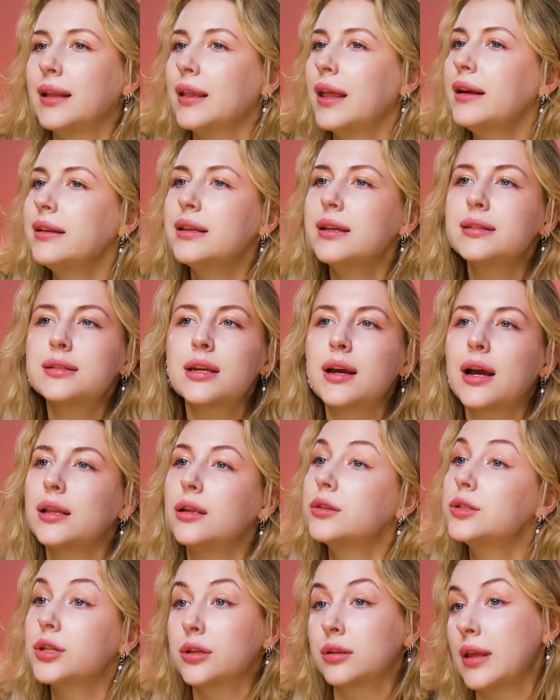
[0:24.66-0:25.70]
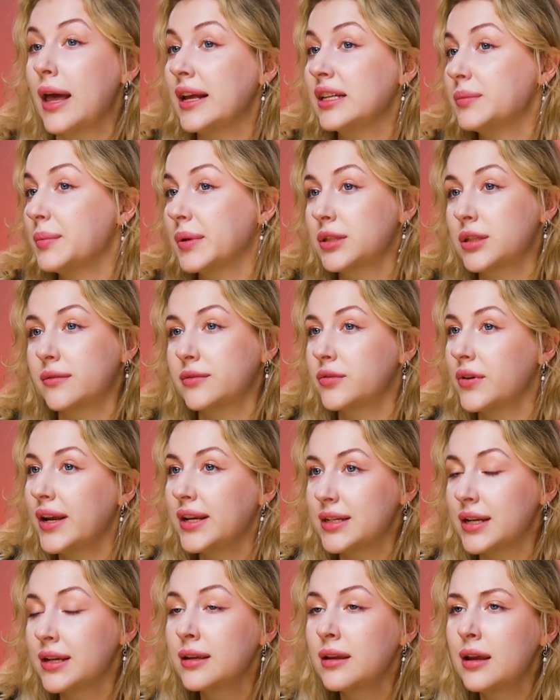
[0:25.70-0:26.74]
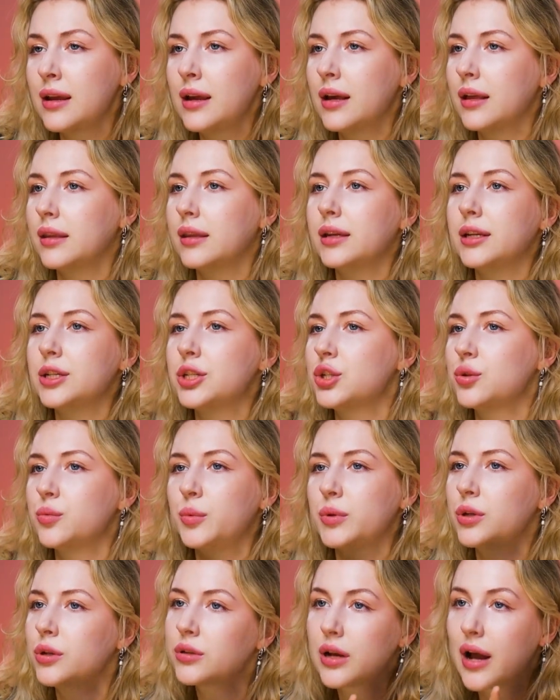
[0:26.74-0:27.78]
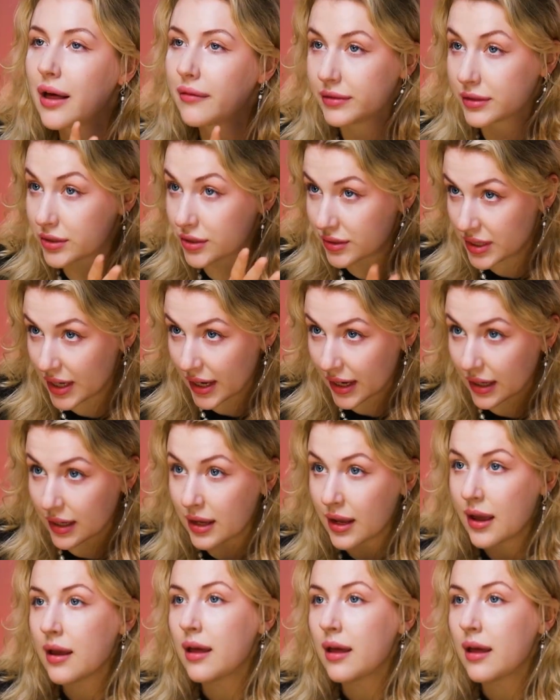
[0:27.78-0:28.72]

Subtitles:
Unlike the psychological aspects of trading, which we don't cover today,